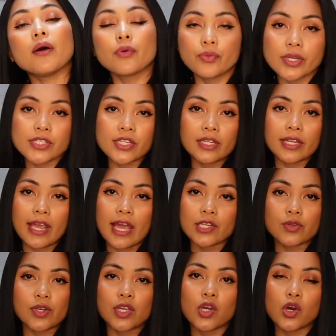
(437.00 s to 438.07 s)
Originally,
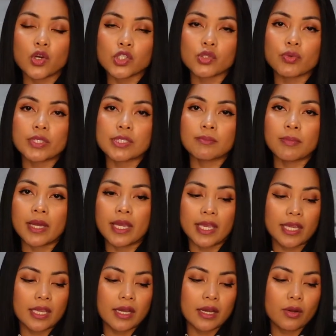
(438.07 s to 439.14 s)
actually, Coach was
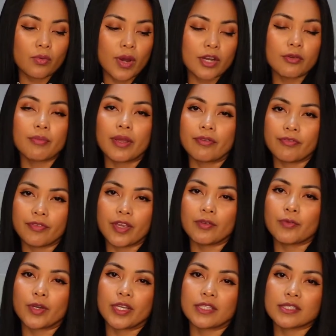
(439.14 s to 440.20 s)
my one of my
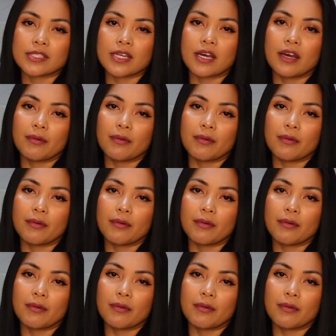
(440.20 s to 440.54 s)
favorite